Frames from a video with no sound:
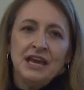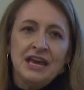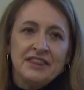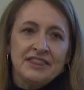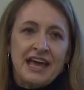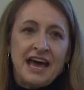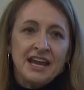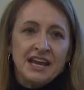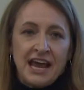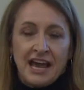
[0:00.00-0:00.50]

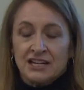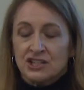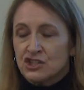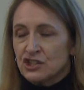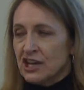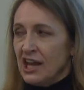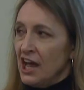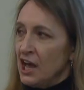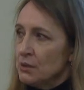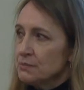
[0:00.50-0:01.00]
That
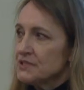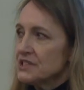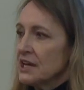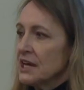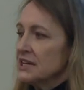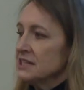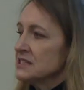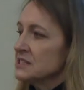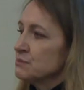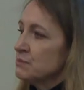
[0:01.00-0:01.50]
actually helped
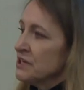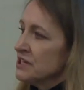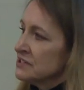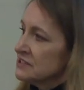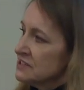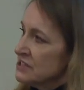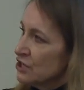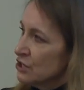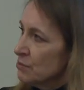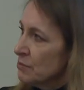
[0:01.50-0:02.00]
us because
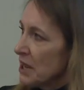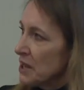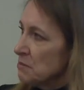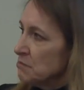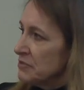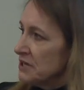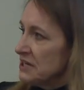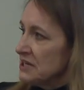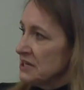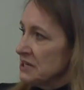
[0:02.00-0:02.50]
there might
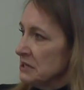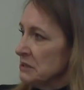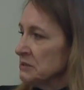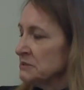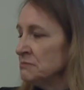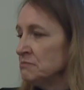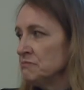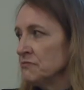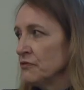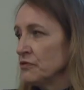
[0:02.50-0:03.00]
be,
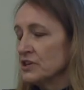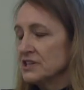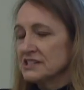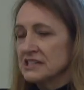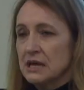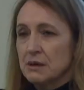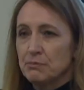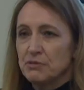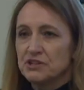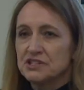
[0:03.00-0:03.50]
for
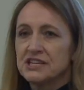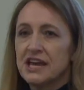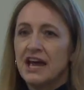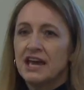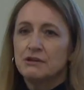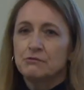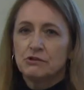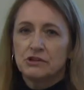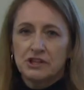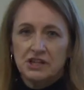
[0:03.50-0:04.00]
example,
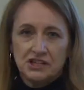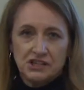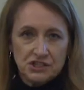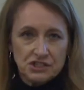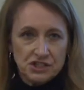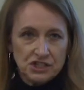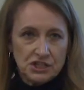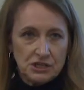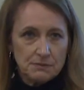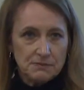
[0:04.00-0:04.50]
10
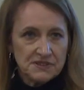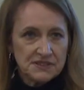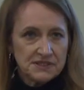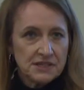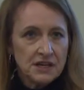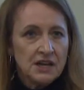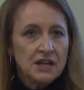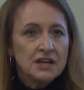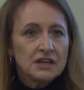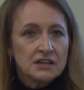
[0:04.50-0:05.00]
relationships
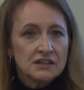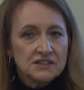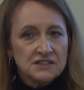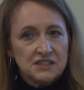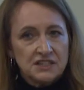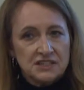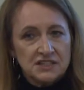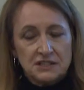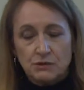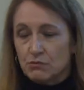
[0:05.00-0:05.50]

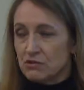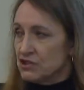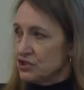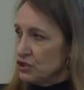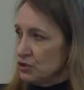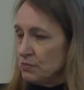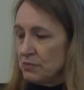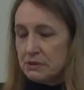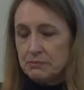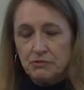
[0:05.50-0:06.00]
consistent with
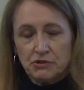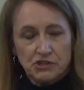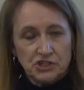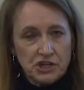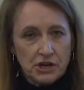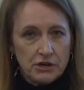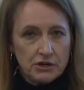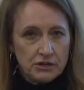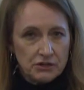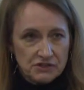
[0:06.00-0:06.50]
two people
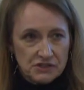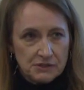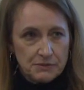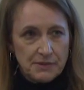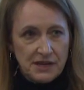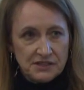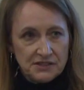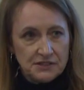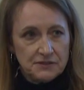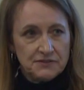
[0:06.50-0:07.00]
sharing those
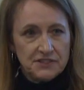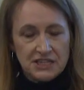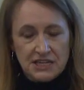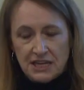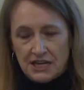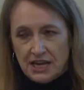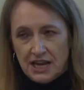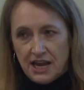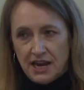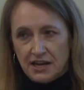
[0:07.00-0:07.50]
amounts of
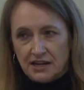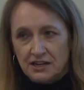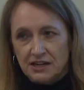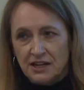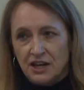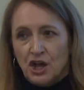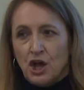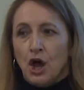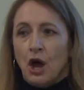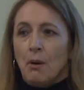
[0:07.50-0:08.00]
DNA.
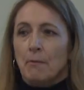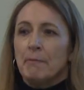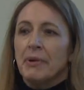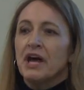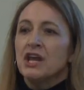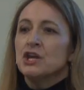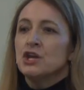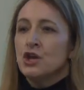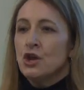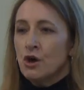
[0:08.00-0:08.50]

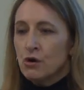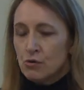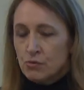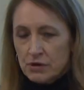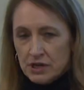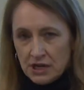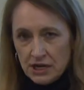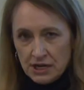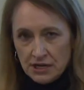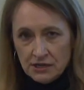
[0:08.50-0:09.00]
But
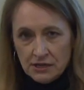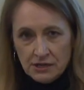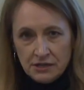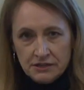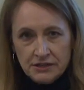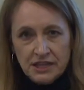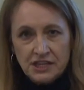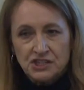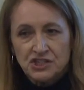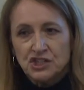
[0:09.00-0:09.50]
knowing
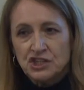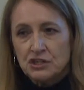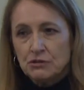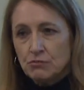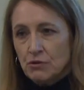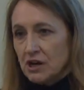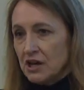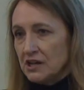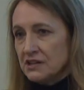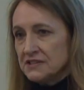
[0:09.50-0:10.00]
that she
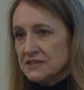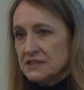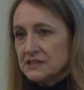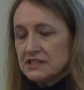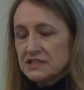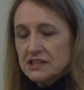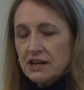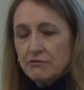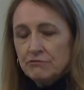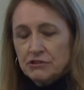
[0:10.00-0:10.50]
was
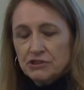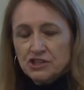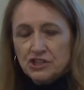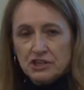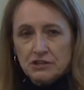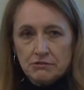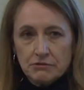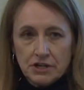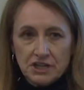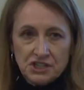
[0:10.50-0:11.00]
several
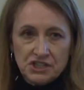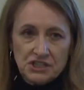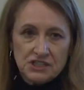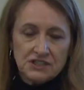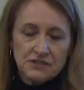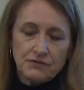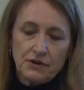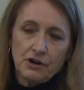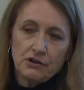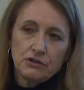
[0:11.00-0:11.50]
generations
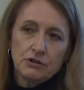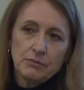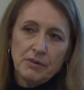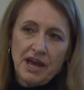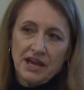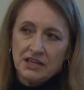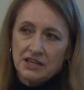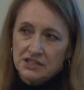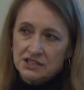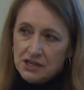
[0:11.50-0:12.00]
farther
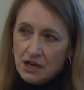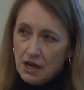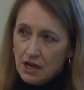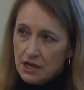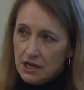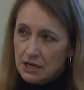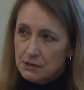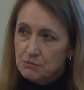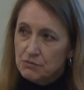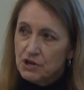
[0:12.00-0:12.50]
back in
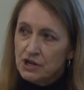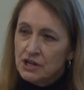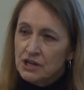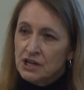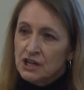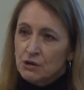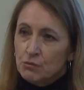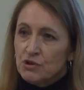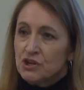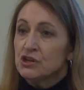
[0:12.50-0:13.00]
time,
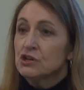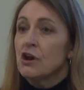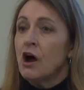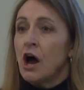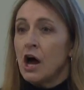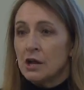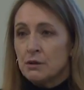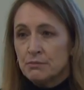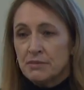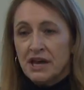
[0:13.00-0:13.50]
we could
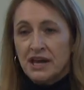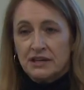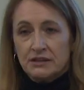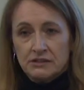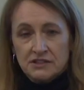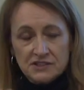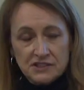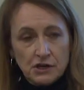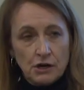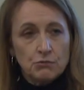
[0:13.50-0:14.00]

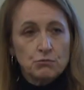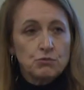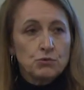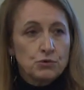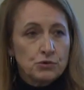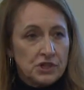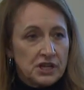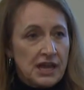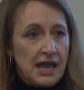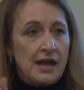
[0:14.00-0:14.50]
automatically start
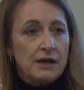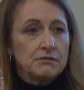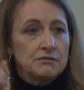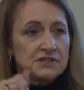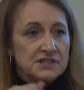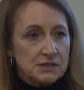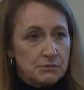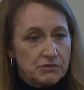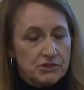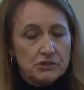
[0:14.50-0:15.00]
ruling out
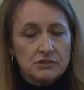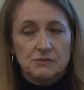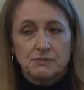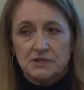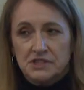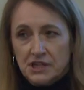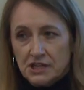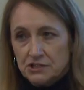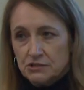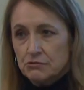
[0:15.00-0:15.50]
some of those
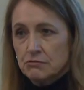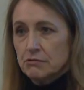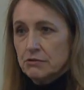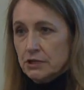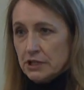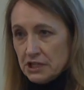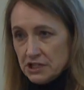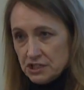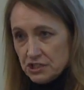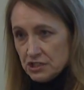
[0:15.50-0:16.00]
potential
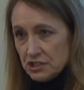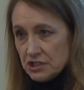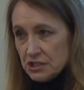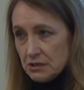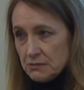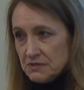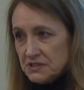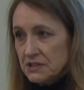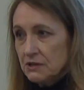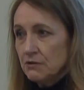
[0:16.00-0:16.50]
relationships.